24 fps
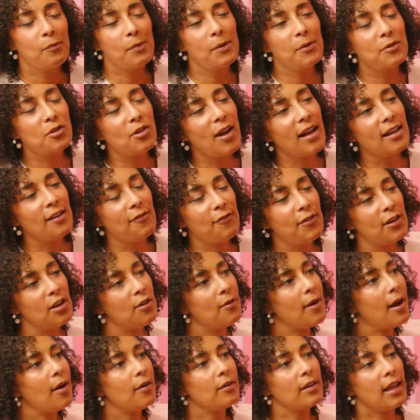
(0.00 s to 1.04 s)
we were trying to
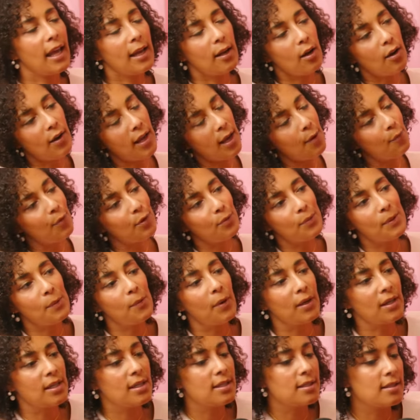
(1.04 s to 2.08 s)
figure out like, okay, what do we
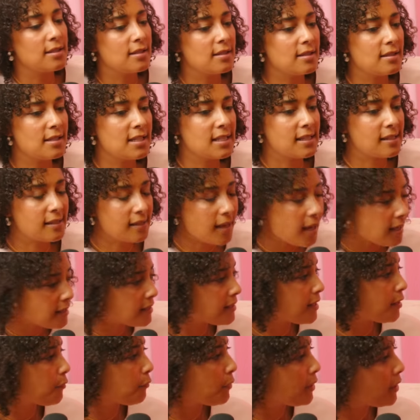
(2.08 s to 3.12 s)
want to discuss
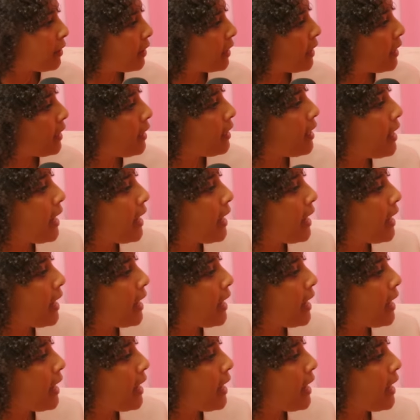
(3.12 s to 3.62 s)
that really